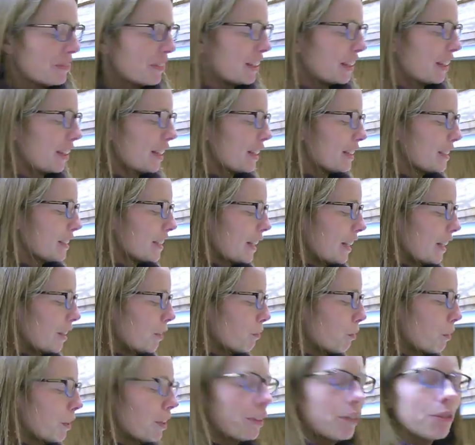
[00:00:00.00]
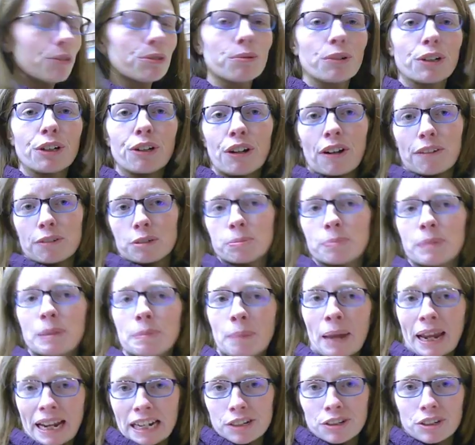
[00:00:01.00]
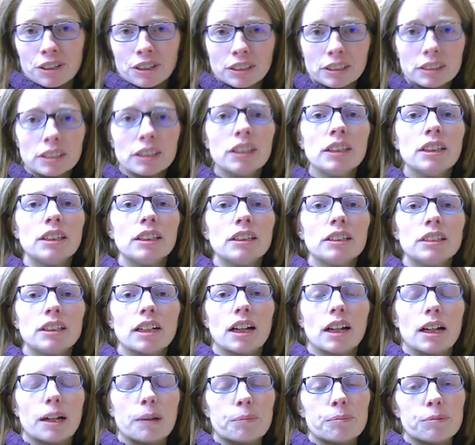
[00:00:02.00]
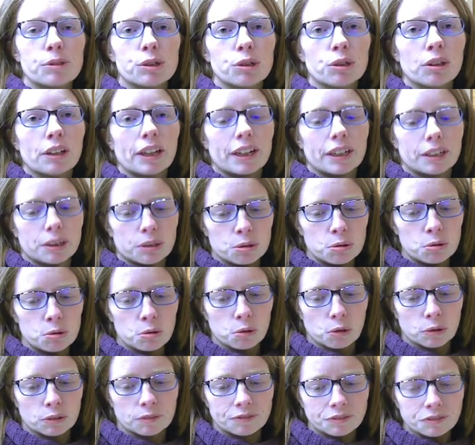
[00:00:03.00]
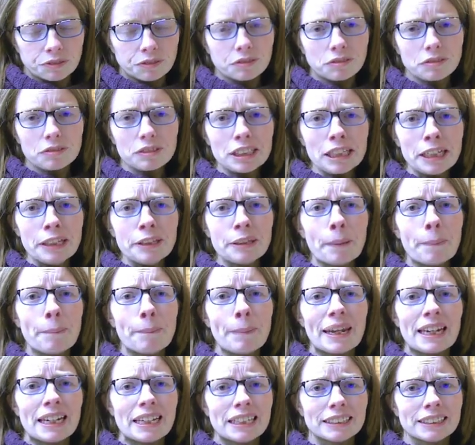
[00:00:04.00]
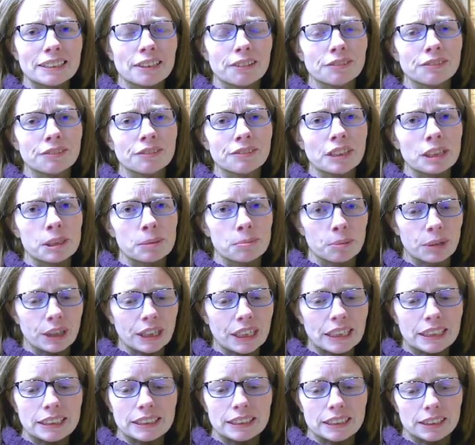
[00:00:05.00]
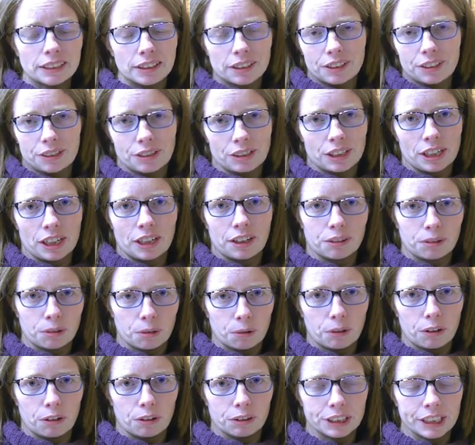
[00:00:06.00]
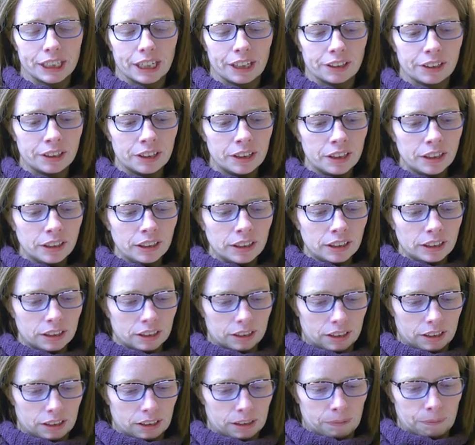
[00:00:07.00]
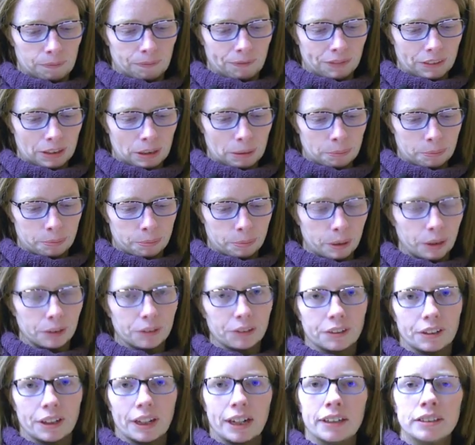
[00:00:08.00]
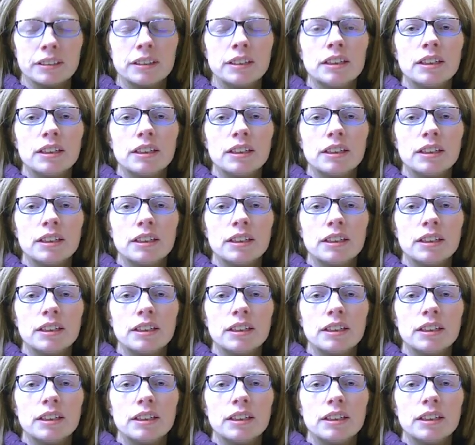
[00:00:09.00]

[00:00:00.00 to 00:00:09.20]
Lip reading: like I said, one of those where you have to be patient to let it cool. The bake itself is pretty easy. Like you just kind of throw it all together. But other than that,